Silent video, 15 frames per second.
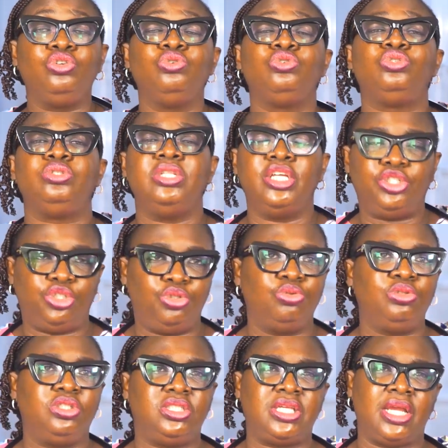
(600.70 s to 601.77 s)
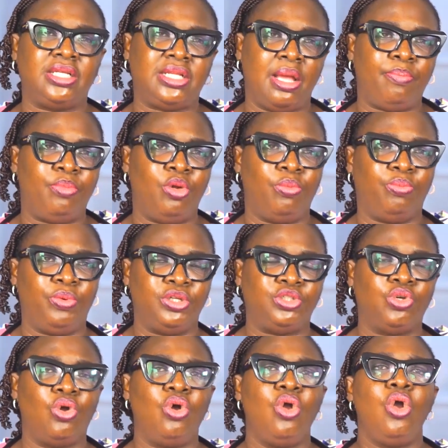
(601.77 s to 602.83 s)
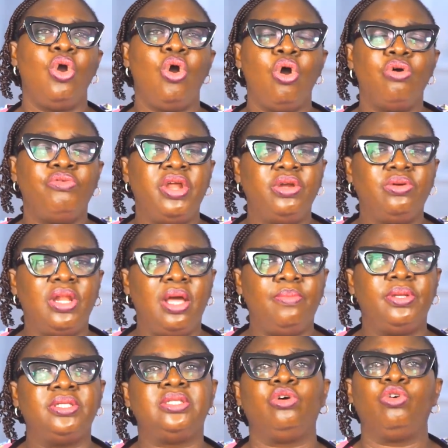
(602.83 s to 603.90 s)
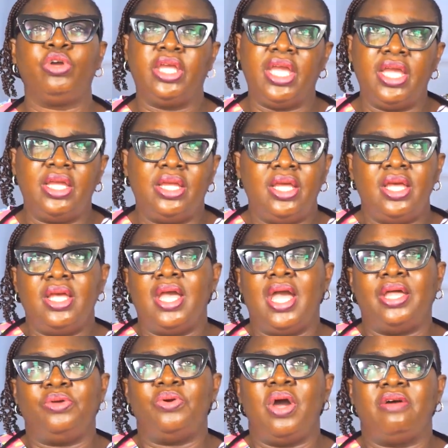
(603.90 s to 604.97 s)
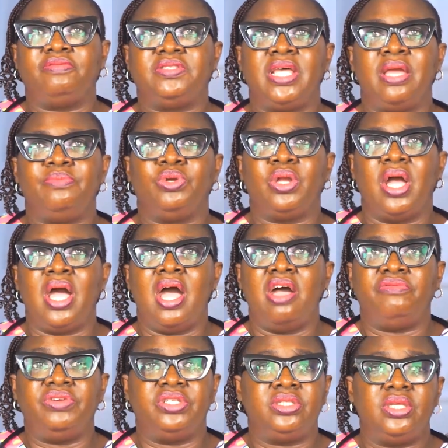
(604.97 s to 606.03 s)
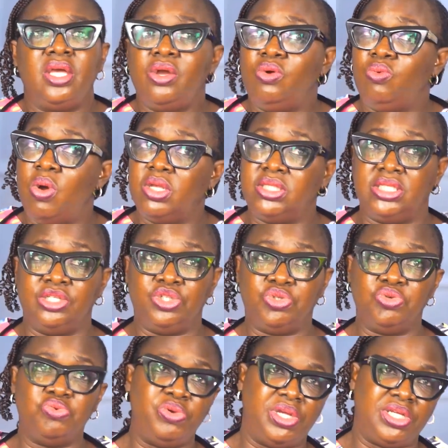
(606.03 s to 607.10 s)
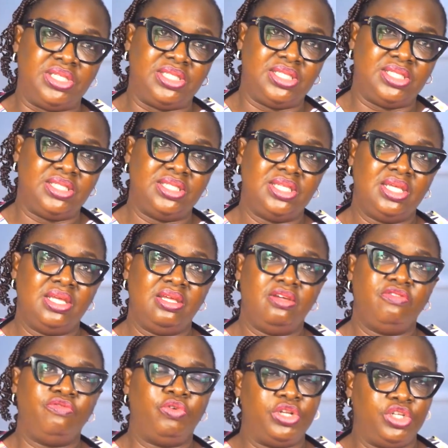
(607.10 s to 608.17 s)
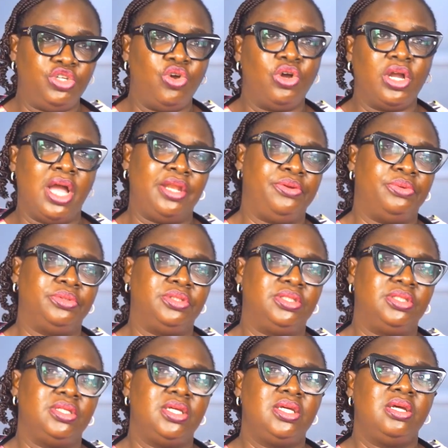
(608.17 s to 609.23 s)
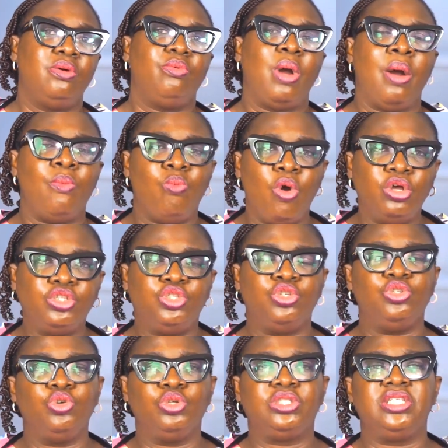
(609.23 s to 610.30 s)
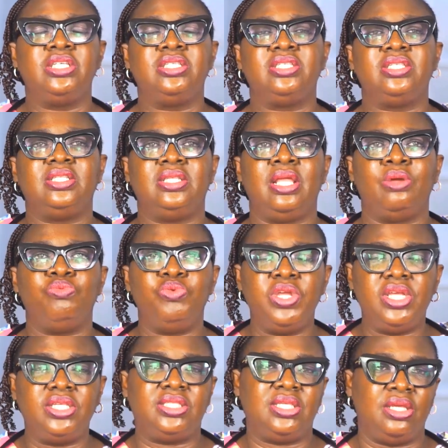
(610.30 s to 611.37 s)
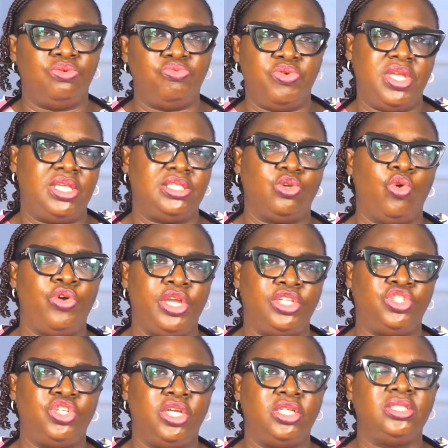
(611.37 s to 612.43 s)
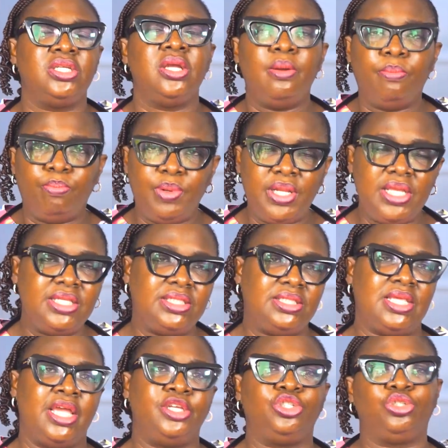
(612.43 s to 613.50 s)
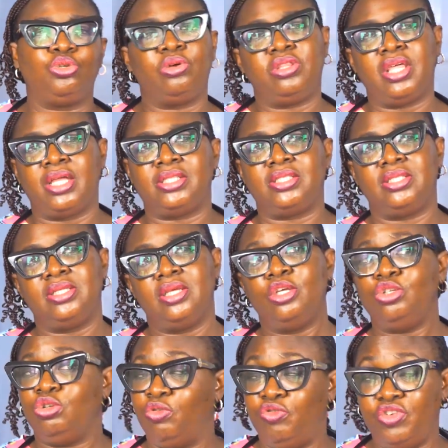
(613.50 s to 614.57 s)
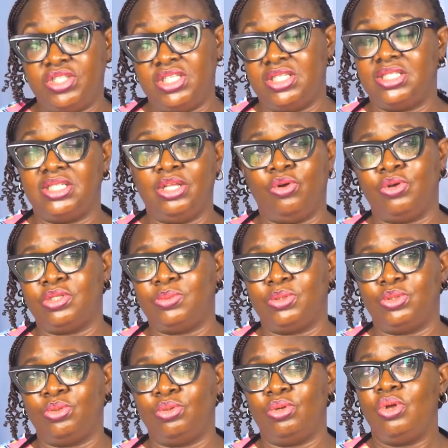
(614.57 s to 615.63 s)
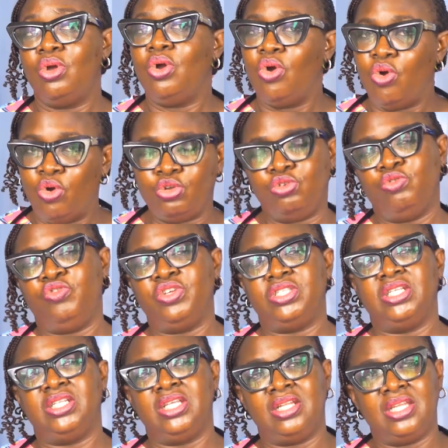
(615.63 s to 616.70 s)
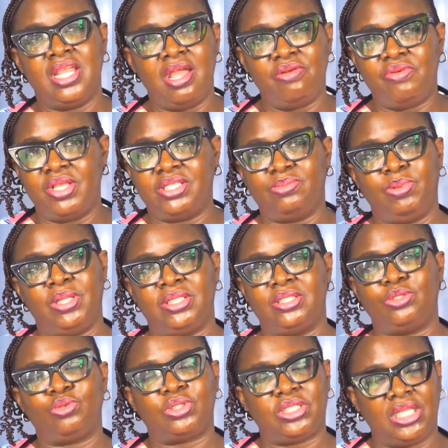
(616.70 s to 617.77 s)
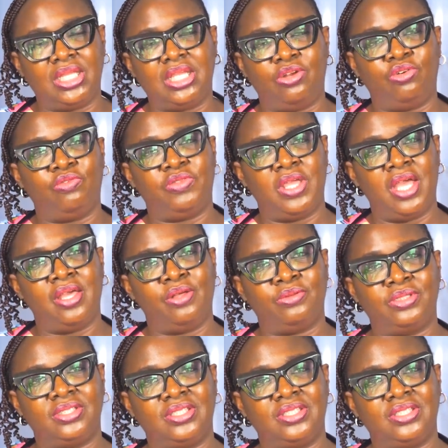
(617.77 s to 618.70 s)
youth, they should check their blood pressure on regular basis. Okay, I don't have time, you can have it once in 2 weeks for the young adults. And once you notice there is a raise or a change, please ensure that you visit the hospital or you visit the nearest place to take care of their health.